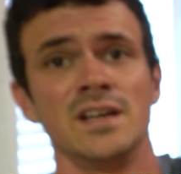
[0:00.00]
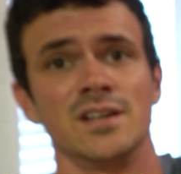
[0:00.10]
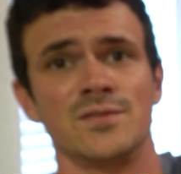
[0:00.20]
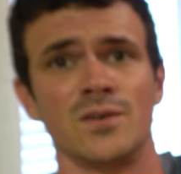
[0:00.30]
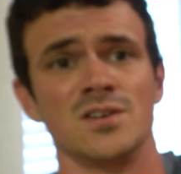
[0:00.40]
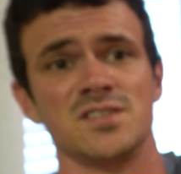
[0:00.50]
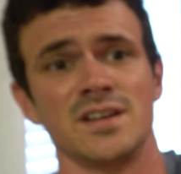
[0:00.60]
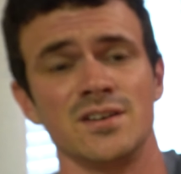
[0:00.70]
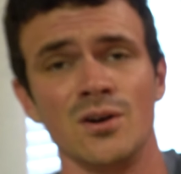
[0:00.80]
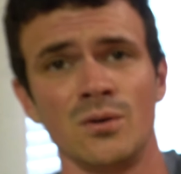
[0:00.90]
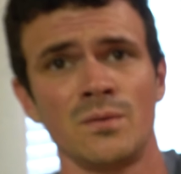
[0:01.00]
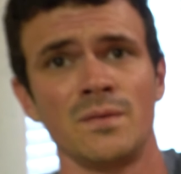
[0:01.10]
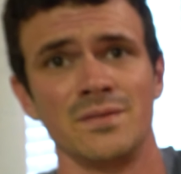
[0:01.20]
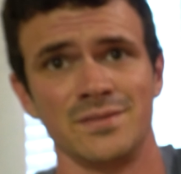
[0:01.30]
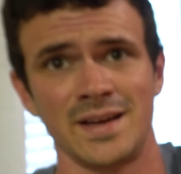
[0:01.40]
As far as I know,
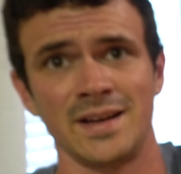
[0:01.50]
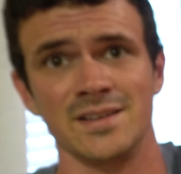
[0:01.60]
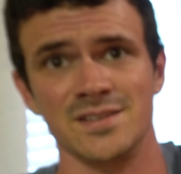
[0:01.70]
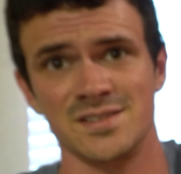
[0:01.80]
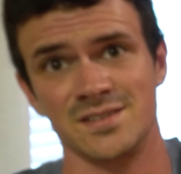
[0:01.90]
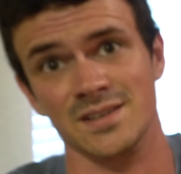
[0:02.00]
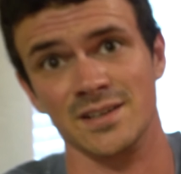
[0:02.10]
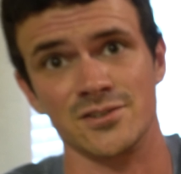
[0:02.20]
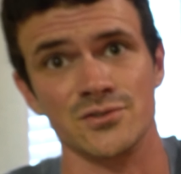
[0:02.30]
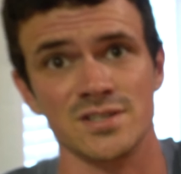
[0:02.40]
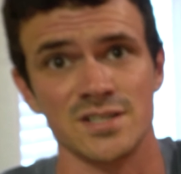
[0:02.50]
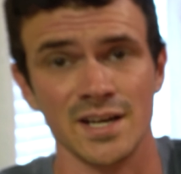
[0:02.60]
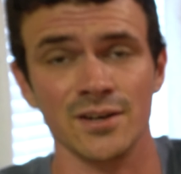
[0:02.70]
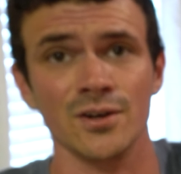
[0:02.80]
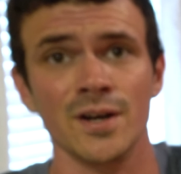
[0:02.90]
that is the industry
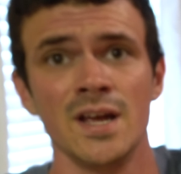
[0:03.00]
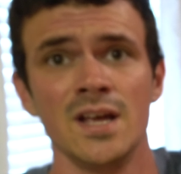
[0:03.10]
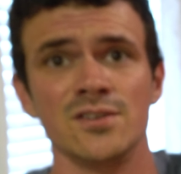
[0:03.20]
standard.